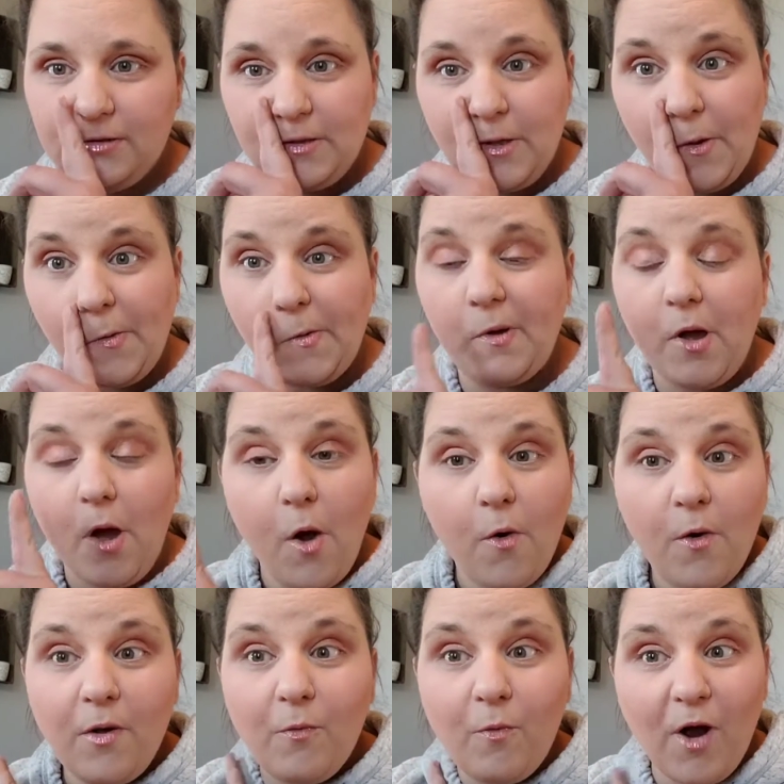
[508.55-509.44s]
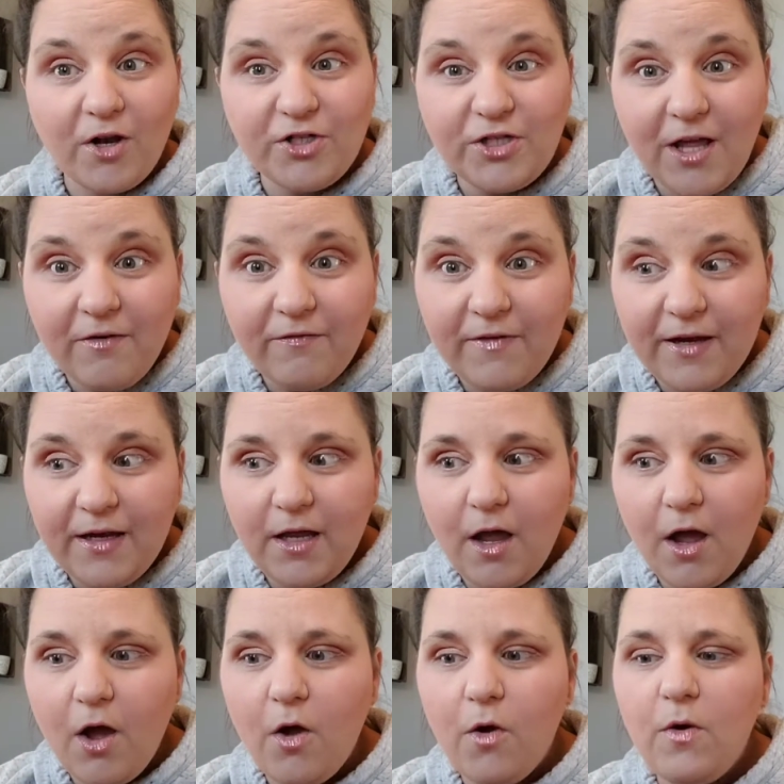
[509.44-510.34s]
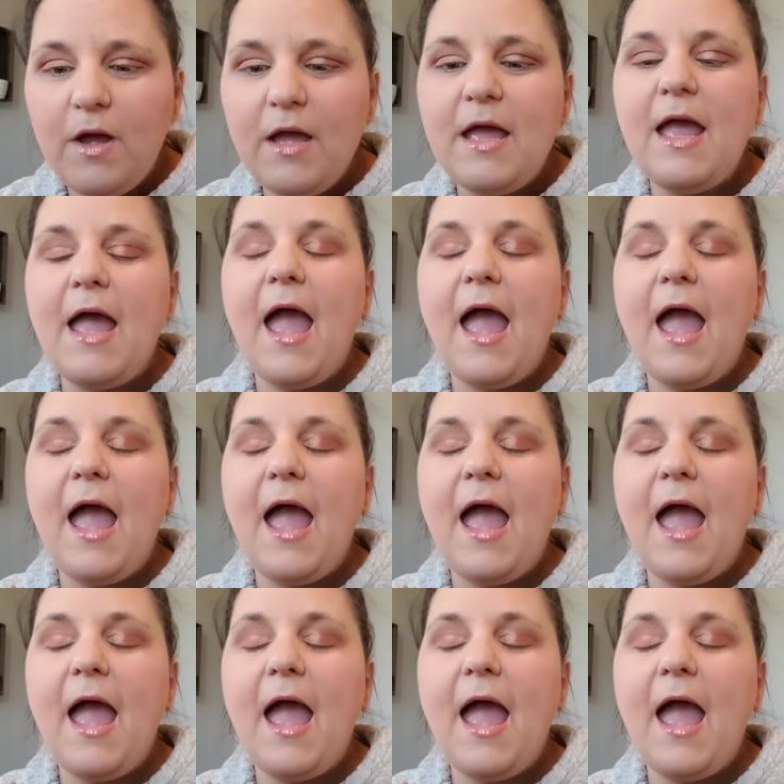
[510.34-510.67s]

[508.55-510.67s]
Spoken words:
So go and watch that video